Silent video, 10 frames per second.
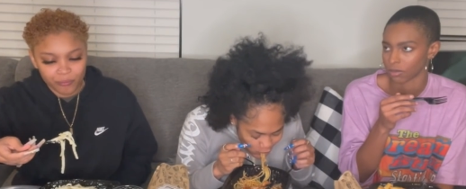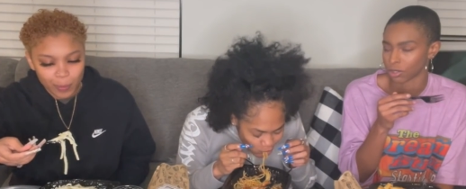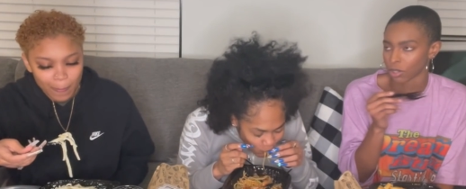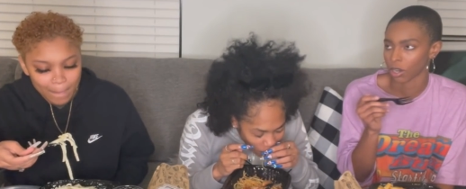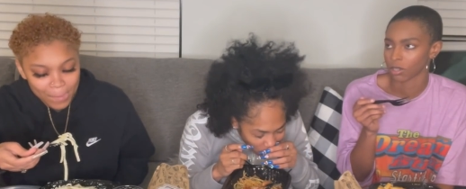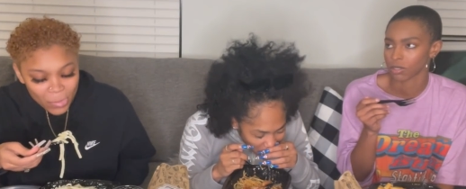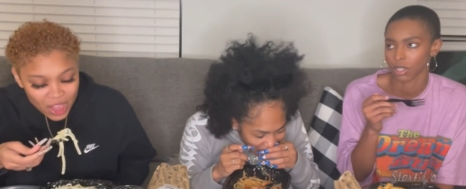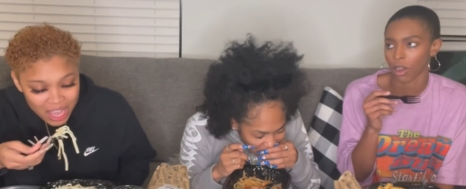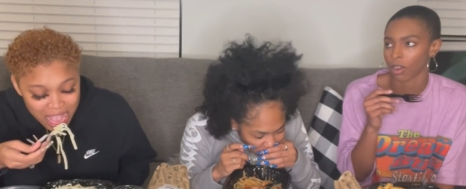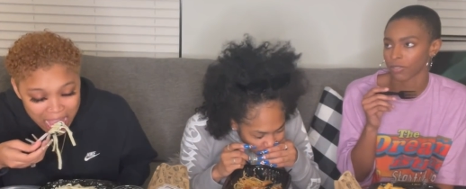
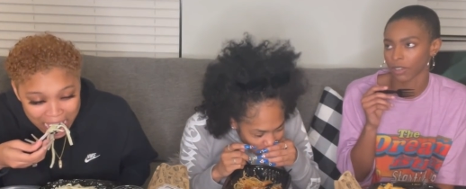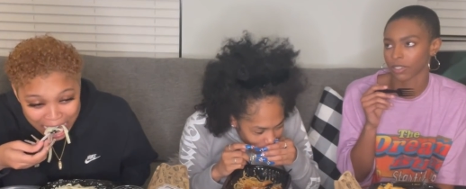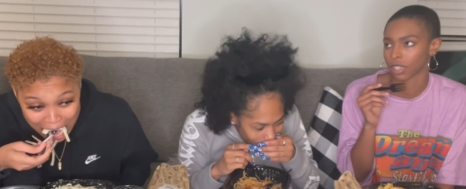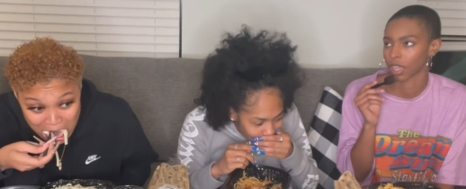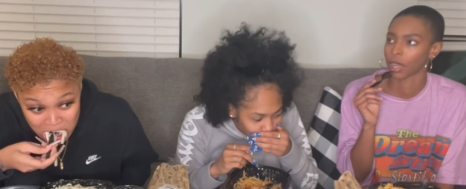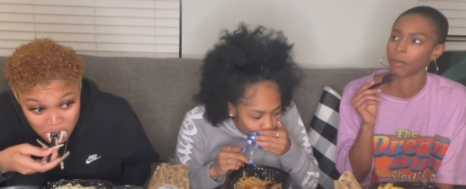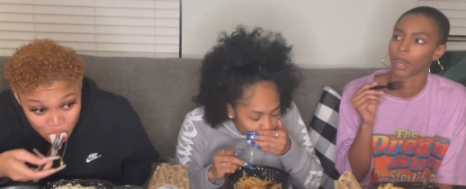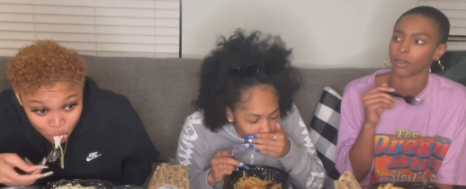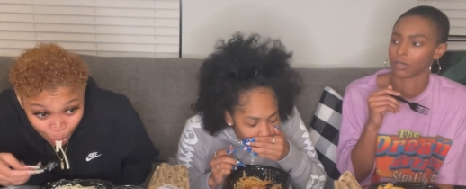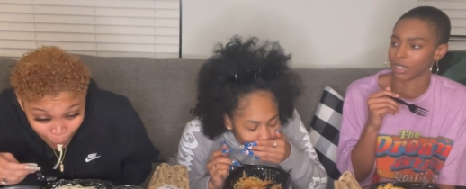Speaker 1: draws off everything. I'm
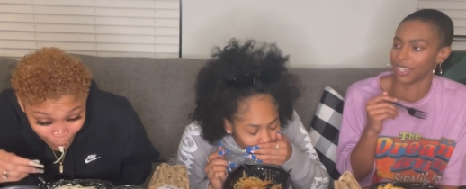out.